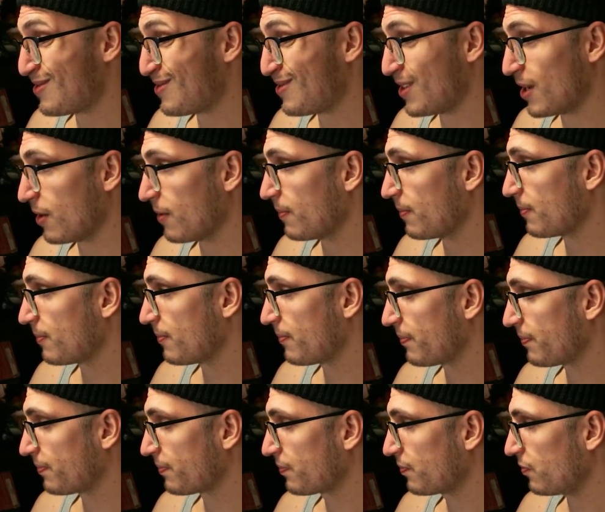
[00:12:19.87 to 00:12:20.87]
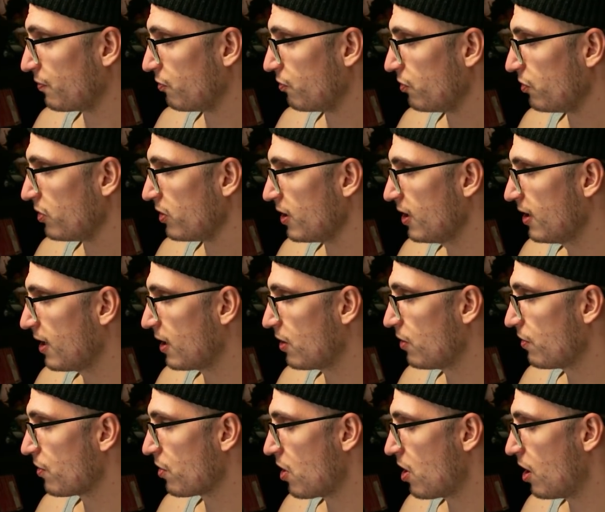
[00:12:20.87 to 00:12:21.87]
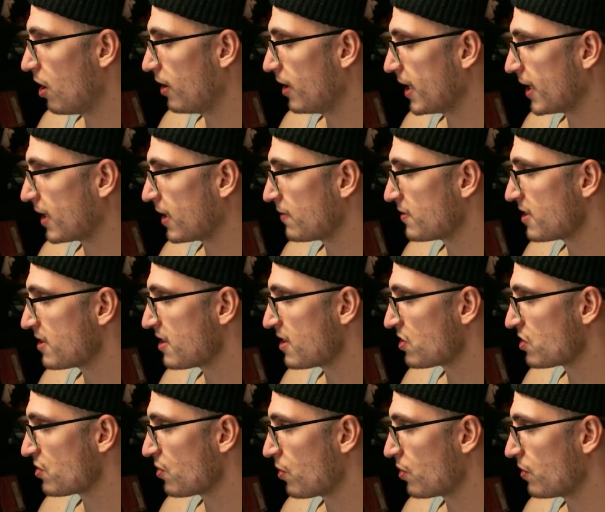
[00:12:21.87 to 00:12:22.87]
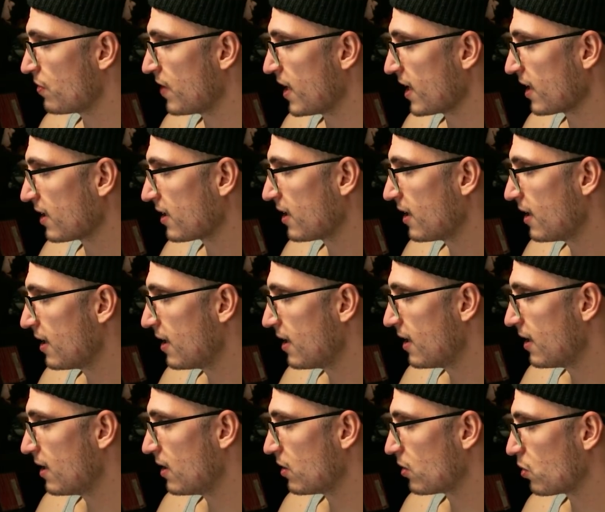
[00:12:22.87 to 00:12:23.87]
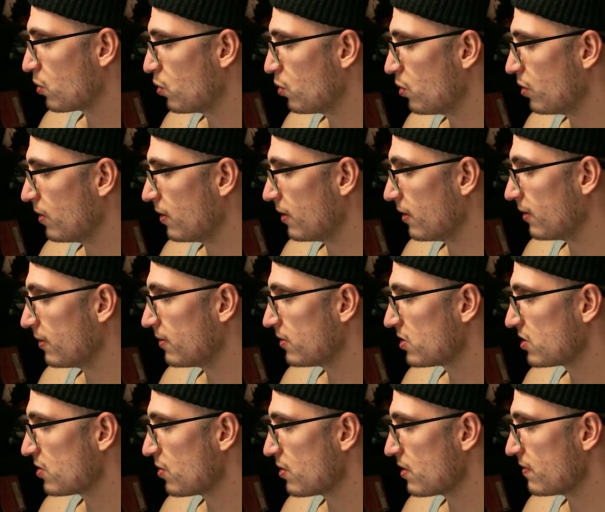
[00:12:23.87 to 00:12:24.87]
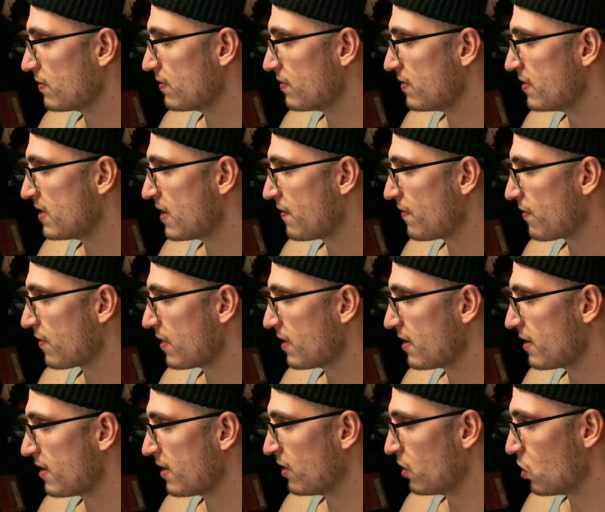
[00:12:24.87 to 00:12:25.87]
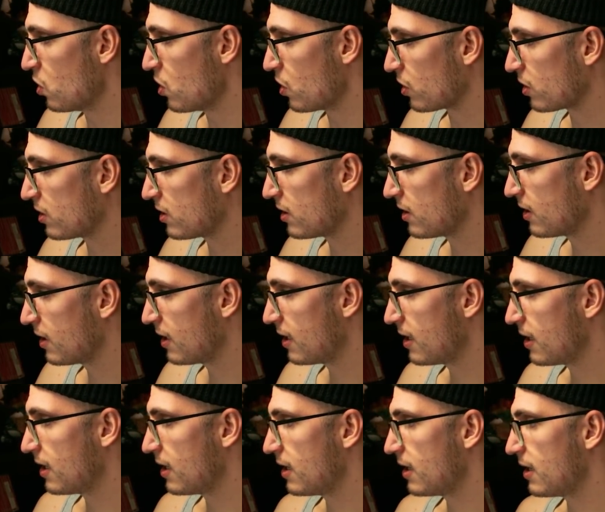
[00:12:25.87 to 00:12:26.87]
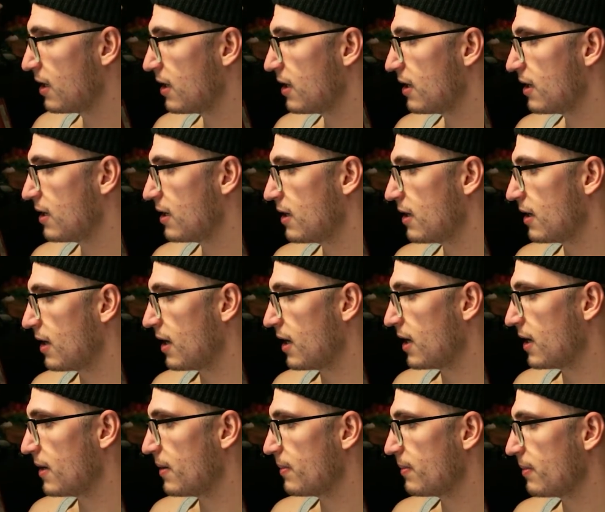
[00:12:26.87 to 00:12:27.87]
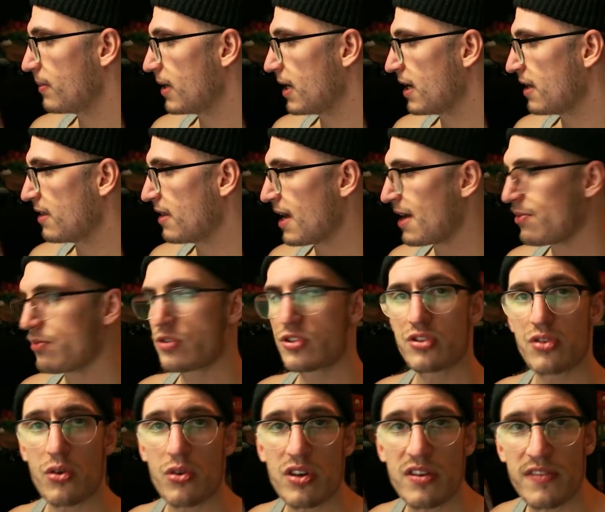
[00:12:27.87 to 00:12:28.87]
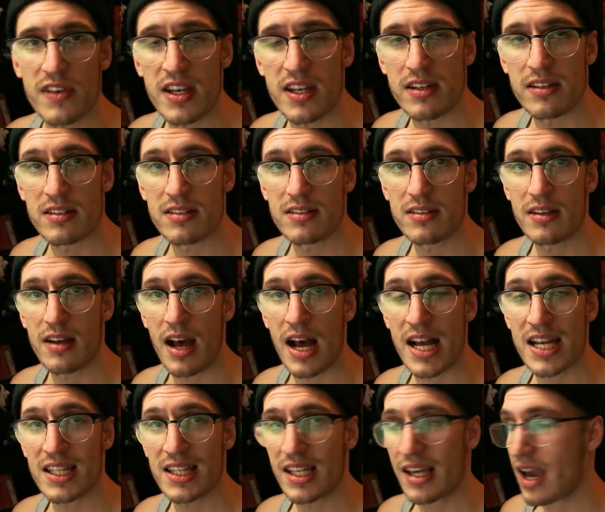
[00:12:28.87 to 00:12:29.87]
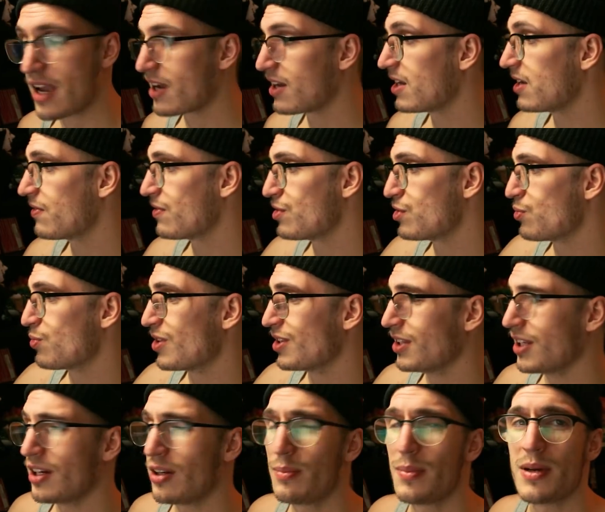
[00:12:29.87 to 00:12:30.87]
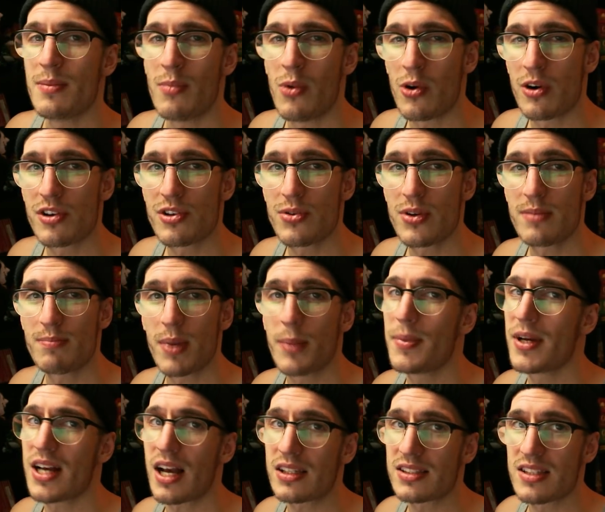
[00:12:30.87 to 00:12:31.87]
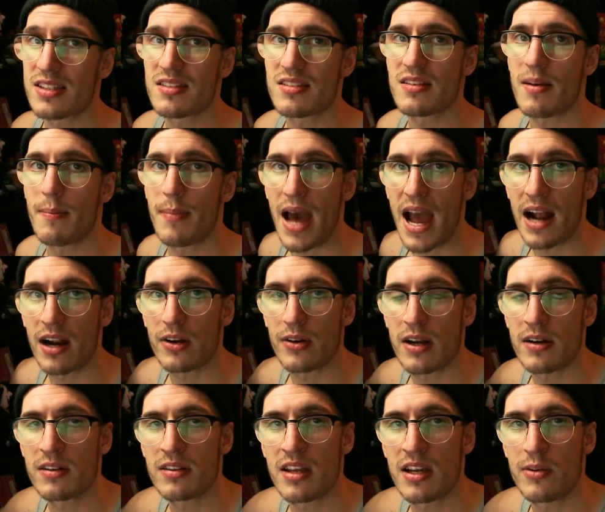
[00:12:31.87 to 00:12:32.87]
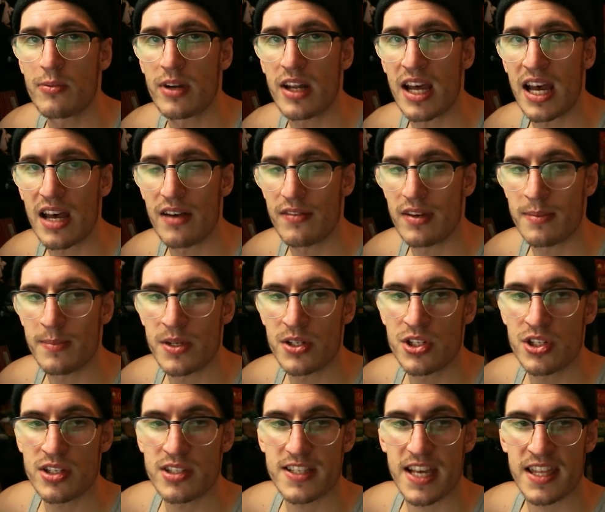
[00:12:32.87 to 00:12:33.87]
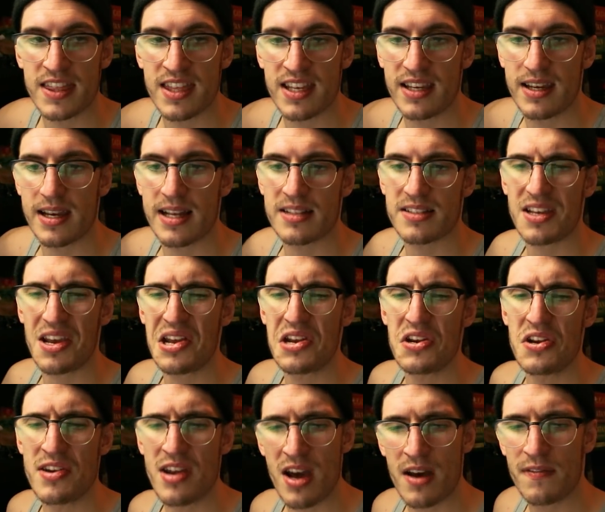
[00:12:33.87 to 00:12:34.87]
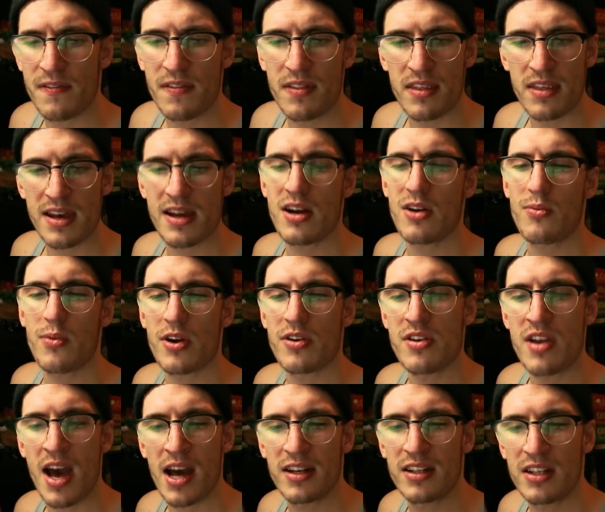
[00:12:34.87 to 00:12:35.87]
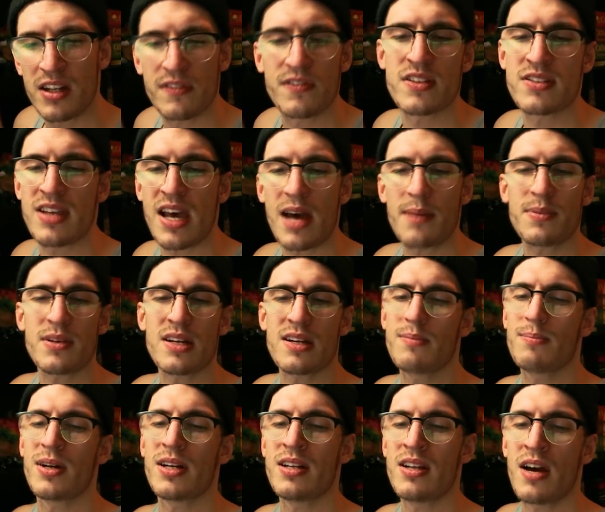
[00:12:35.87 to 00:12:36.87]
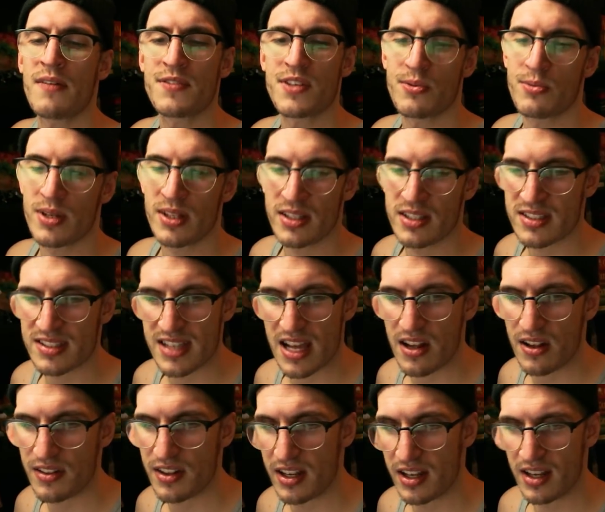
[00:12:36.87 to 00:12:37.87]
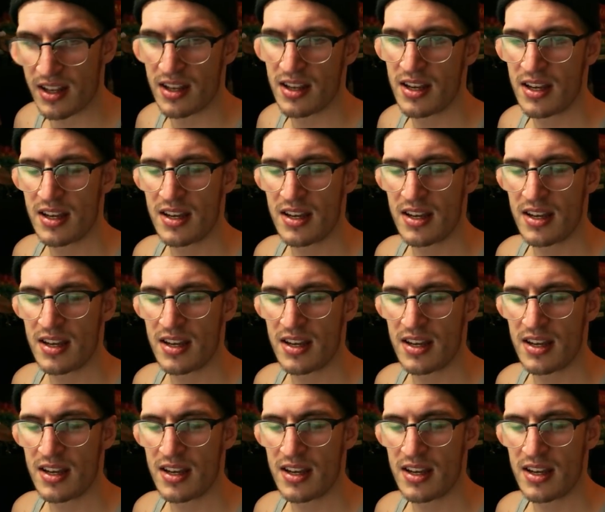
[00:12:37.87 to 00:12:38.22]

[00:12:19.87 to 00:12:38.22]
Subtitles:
Here. And overall, it gives it this sort of like cool, sort of different look. And that was sort of it. I think I could even do a little bit more to it, but because this is a background thing when I have images, I think it's enough there where not enough is happening, but enough to really sell the